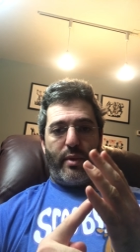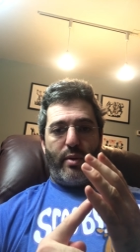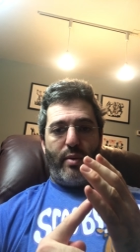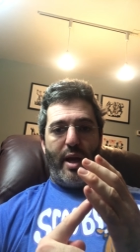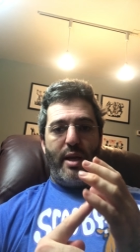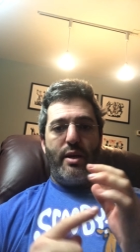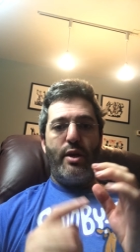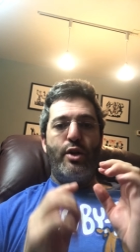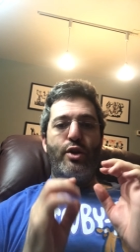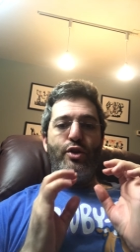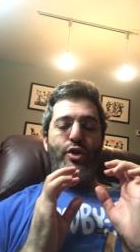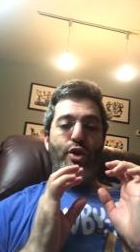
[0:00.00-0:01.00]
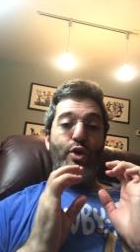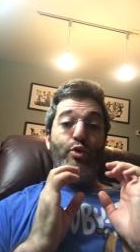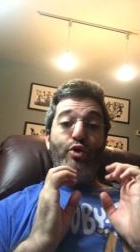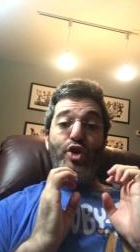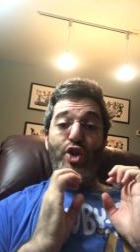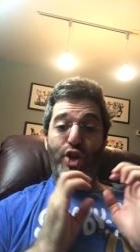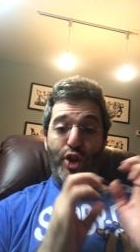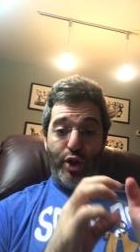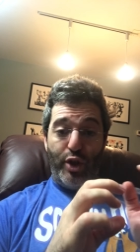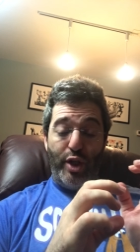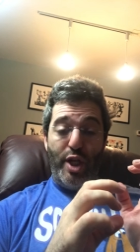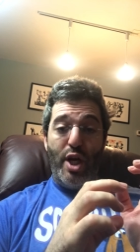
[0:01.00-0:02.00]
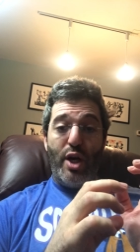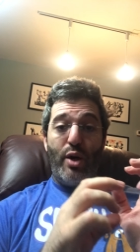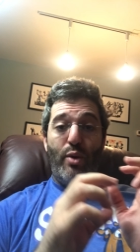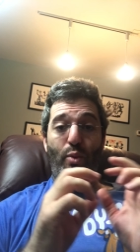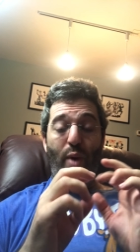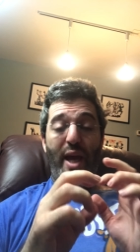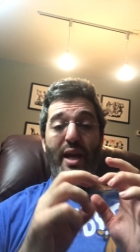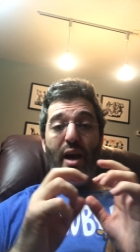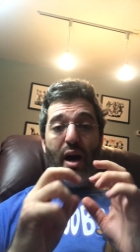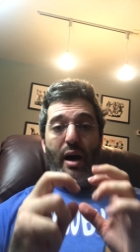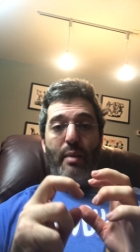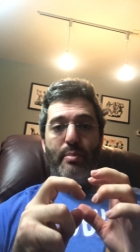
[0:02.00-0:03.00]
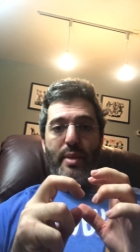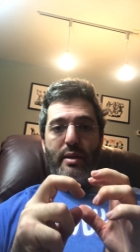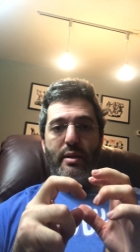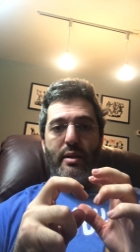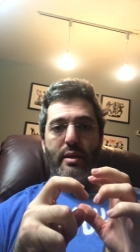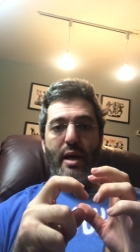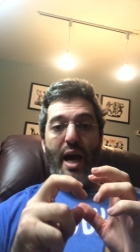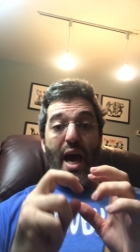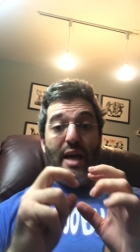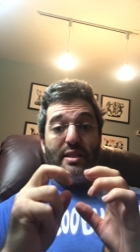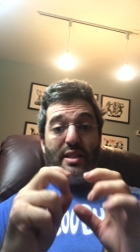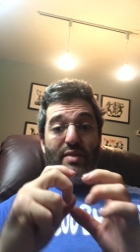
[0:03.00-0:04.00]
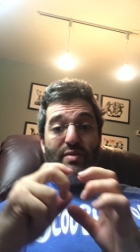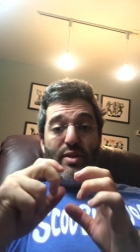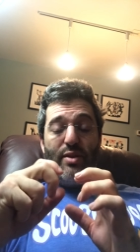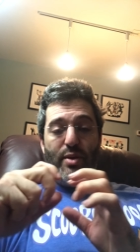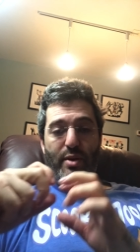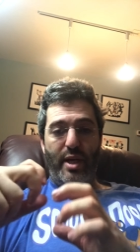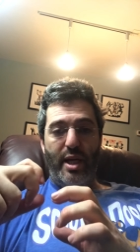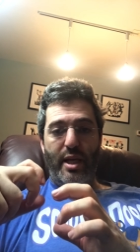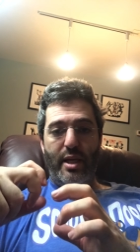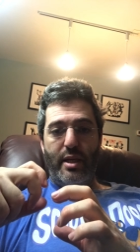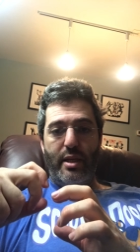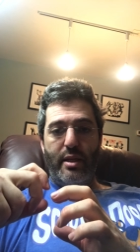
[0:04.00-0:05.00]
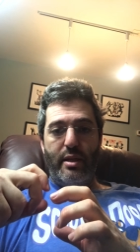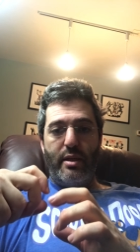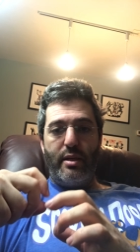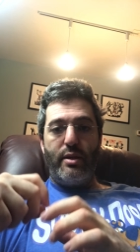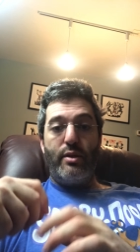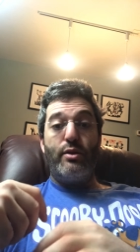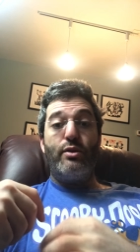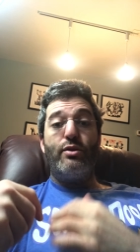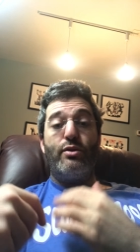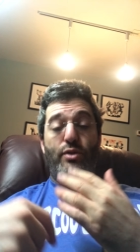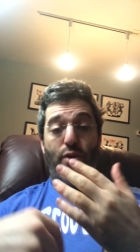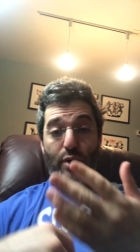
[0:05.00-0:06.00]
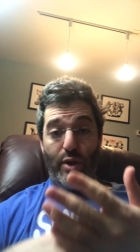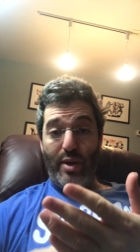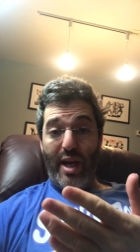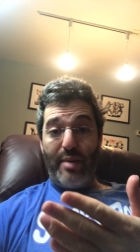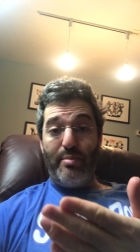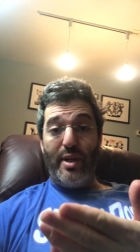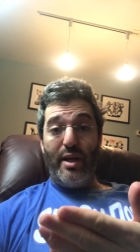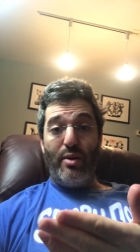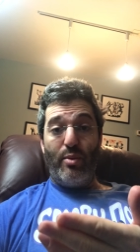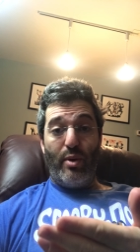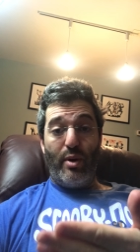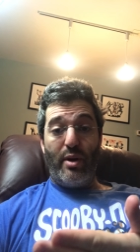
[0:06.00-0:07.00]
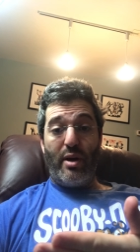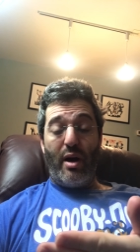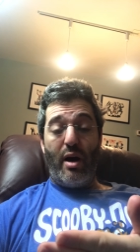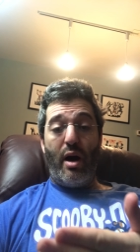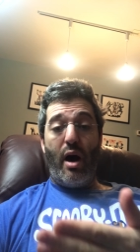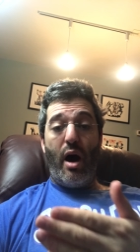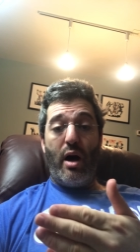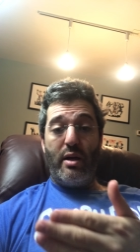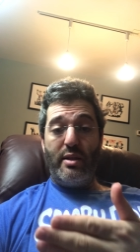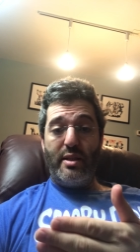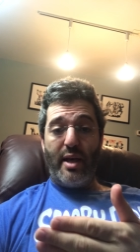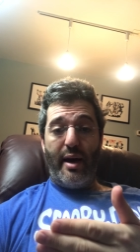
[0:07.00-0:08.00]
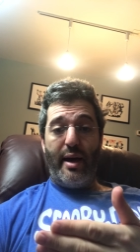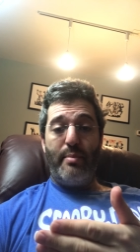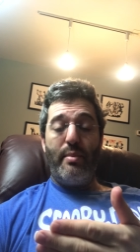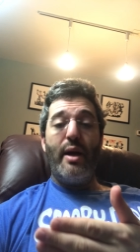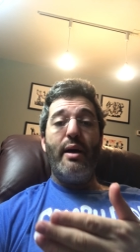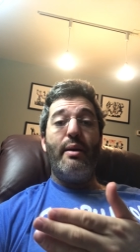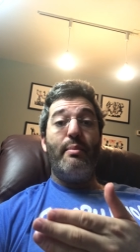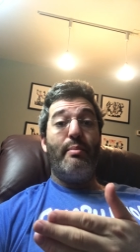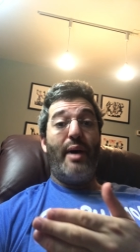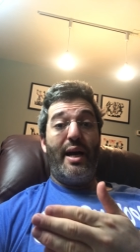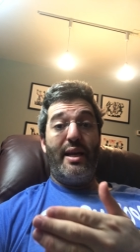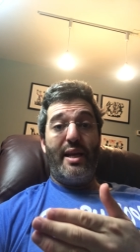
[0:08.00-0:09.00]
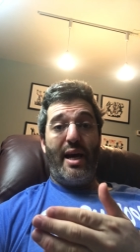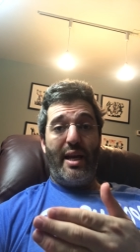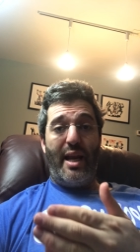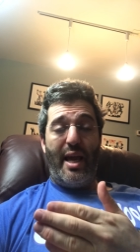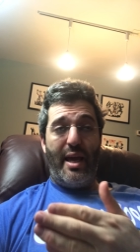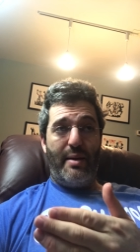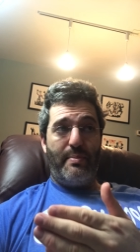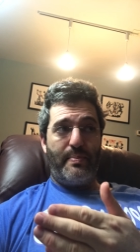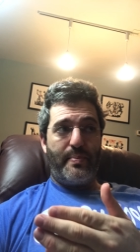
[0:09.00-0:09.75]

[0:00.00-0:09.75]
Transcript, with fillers: Right? So you should wake up at 7:30 so you can be at work on time by 9 a.m.